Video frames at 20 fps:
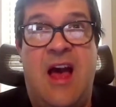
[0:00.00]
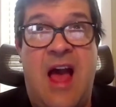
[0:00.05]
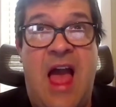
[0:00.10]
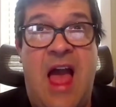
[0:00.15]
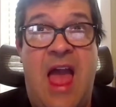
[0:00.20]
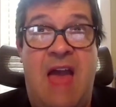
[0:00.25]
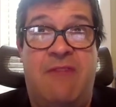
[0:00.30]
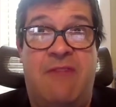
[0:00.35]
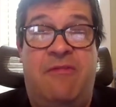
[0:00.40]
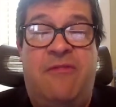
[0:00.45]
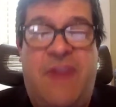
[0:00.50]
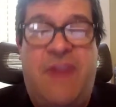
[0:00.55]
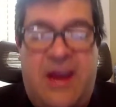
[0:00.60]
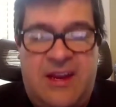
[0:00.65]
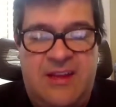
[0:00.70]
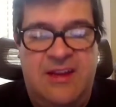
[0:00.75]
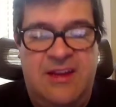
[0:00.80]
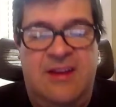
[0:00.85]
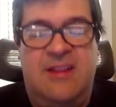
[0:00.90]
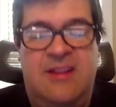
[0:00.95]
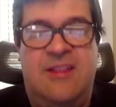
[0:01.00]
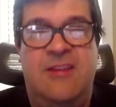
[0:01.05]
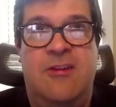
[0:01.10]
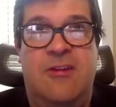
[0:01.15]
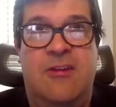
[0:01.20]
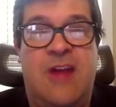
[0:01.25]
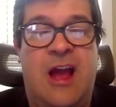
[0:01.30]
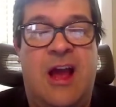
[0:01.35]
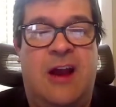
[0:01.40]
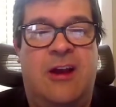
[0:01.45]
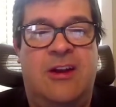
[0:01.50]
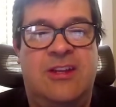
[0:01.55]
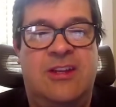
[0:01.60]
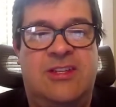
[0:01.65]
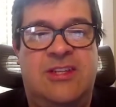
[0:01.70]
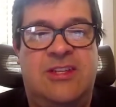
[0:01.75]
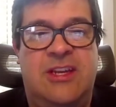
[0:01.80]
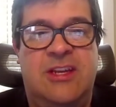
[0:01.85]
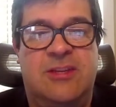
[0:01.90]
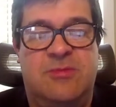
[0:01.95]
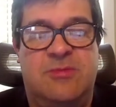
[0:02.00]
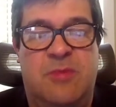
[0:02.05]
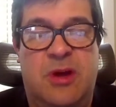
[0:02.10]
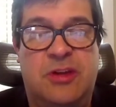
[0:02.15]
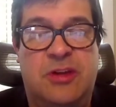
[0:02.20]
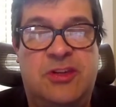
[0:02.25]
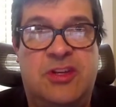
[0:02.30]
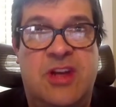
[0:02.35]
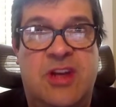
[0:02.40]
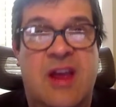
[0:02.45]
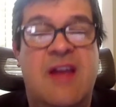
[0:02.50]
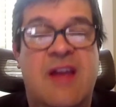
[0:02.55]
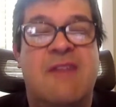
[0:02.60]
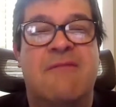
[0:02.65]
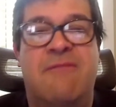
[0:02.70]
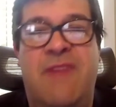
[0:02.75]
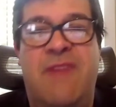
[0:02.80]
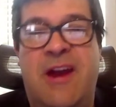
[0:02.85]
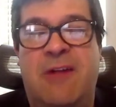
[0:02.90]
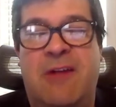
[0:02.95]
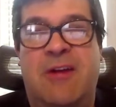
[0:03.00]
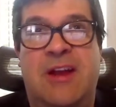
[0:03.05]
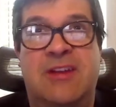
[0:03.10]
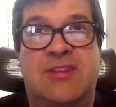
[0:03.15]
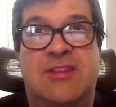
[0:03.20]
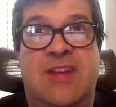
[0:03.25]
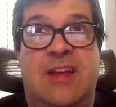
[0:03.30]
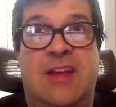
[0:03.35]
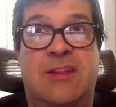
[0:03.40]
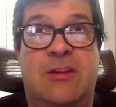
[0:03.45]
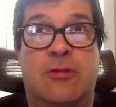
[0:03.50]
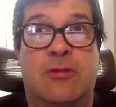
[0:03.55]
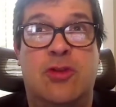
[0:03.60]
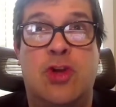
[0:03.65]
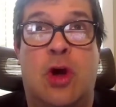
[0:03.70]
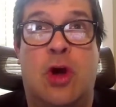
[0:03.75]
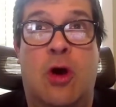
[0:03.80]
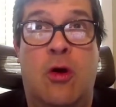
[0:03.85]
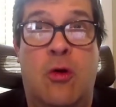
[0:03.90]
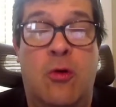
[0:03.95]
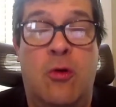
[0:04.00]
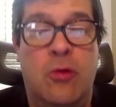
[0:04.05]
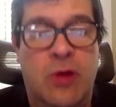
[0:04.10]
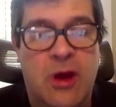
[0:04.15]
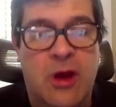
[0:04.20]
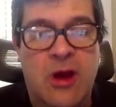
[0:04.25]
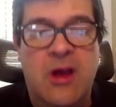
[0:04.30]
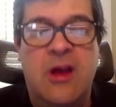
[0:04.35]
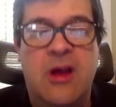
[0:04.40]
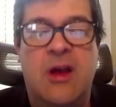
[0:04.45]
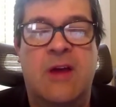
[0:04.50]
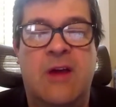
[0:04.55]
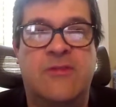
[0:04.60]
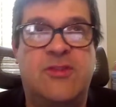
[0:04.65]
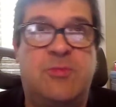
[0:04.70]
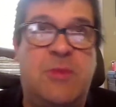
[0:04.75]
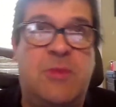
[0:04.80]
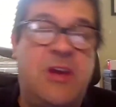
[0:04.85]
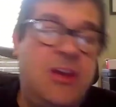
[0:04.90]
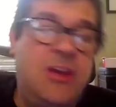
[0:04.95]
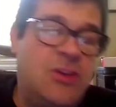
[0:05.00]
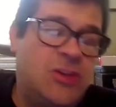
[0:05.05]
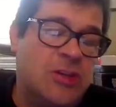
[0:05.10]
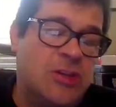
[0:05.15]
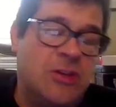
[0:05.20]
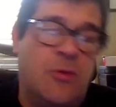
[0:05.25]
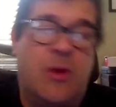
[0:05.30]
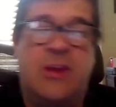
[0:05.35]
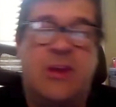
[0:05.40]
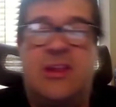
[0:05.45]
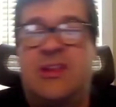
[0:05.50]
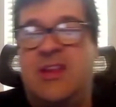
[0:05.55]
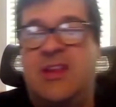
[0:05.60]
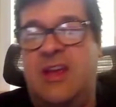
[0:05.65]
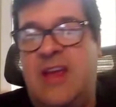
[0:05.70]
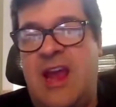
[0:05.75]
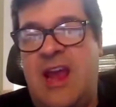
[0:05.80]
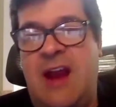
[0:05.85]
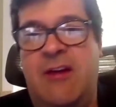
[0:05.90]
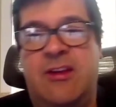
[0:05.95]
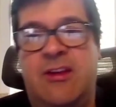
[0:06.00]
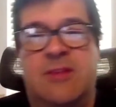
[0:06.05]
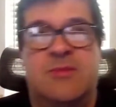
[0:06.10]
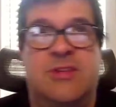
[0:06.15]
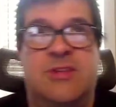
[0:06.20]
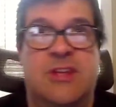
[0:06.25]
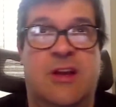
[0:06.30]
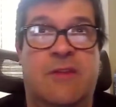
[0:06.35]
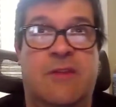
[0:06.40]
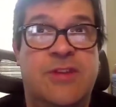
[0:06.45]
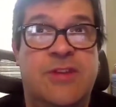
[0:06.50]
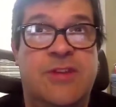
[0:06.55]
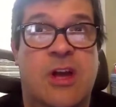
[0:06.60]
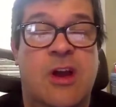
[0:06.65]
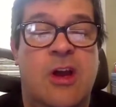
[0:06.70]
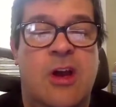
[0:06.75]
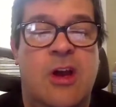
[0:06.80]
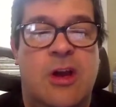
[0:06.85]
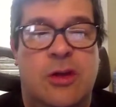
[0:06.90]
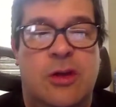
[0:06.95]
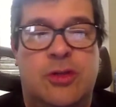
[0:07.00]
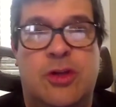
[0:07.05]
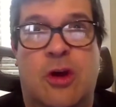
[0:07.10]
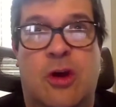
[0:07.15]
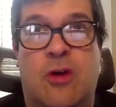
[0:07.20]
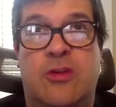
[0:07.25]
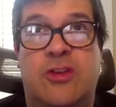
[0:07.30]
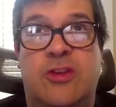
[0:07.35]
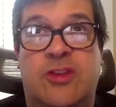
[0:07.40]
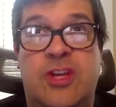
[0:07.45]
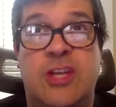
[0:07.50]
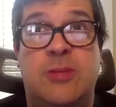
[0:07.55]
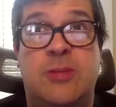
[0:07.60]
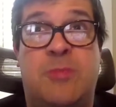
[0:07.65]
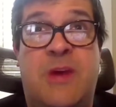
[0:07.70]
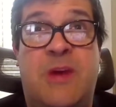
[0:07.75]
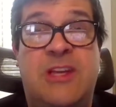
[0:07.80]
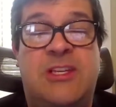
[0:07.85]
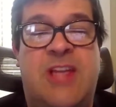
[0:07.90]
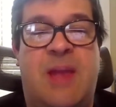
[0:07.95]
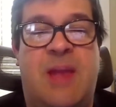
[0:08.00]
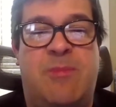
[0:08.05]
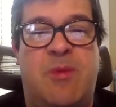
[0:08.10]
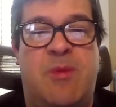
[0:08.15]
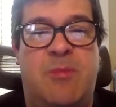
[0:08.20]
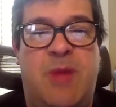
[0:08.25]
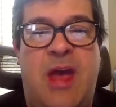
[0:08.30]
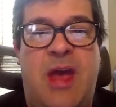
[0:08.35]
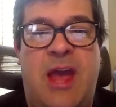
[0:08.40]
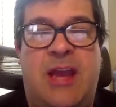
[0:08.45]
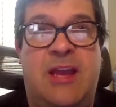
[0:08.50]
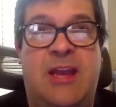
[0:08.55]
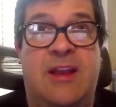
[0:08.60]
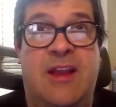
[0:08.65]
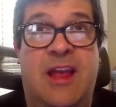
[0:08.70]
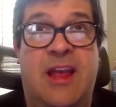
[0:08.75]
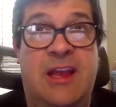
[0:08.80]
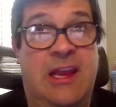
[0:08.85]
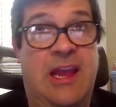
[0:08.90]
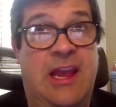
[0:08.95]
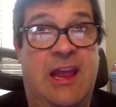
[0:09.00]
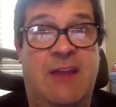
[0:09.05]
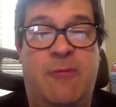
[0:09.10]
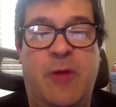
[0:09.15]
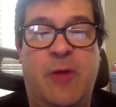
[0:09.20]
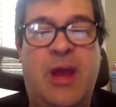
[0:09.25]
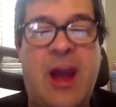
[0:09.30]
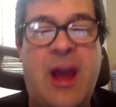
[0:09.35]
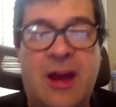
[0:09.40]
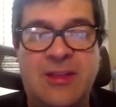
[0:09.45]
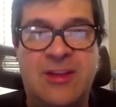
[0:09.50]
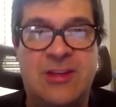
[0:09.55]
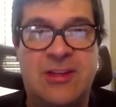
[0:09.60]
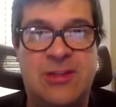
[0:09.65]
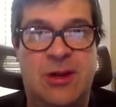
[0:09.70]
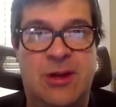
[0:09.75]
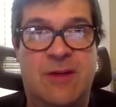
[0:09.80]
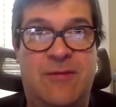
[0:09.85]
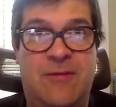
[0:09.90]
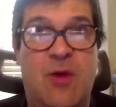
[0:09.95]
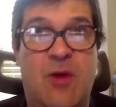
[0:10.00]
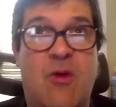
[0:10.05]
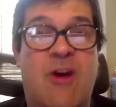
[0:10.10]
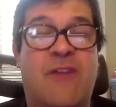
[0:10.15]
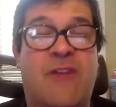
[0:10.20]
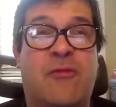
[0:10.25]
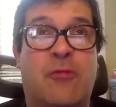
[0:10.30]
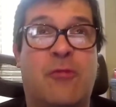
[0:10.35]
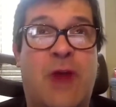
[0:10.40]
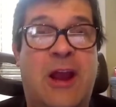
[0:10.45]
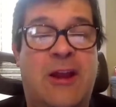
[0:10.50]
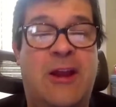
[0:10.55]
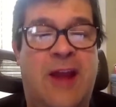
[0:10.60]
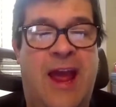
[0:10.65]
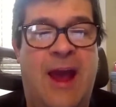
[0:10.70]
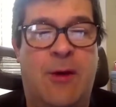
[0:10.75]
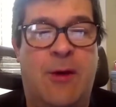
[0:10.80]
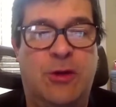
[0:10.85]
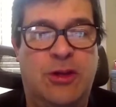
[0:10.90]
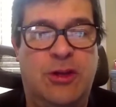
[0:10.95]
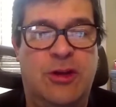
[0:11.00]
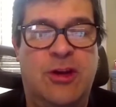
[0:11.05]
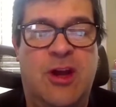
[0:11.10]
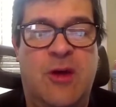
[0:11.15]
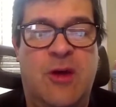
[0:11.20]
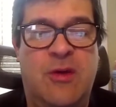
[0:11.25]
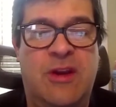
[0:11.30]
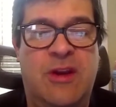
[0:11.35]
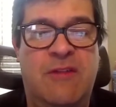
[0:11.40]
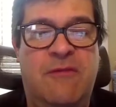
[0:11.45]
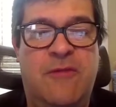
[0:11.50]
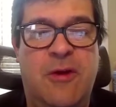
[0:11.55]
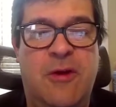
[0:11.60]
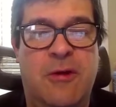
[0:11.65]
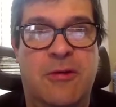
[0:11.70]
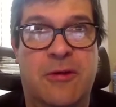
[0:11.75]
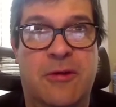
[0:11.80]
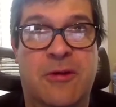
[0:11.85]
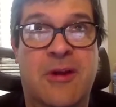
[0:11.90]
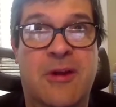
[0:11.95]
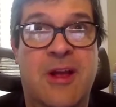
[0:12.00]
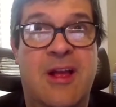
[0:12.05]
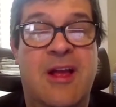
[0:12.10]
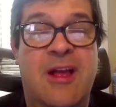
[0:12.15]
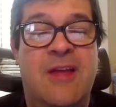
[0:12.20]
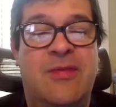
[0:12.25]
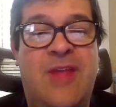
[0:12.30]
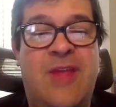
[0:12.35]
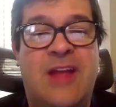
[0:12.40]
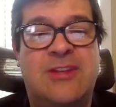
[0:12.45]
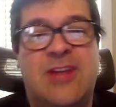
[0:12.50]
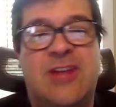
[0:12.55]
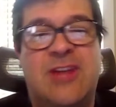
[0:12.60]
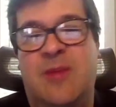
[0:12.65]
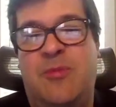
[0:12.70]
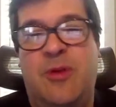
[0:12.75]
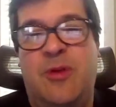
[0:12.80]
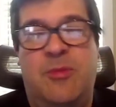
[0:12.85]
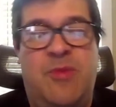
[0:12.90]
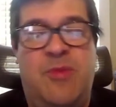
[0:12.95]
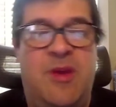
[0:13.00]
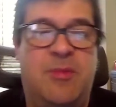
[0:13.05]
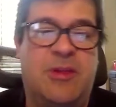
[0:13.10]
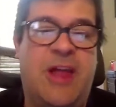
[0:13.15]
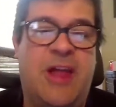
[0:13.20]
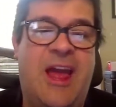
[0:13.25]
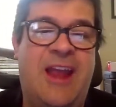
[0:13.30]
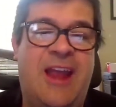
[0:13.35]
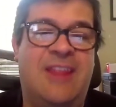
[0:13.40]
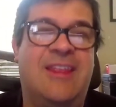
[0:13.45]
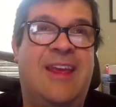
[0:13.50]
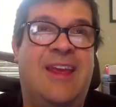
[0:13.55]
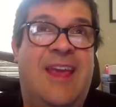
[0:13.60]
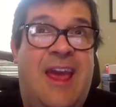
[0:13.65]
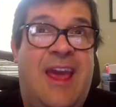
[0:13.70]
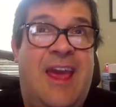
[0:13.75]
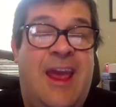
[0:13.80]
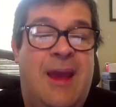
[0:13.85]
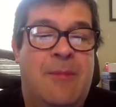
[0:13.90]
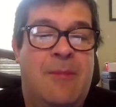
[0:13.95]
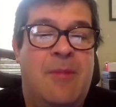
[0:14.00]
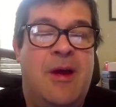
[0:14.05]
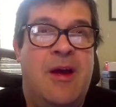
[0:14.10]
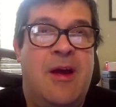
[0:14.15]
affected. You're not going to see as much variance in their tone of speech and the way that they carry themselves. So just by stepping back, and if we cut this interview off right now and didn't go any further, that's going to put people ahead of the game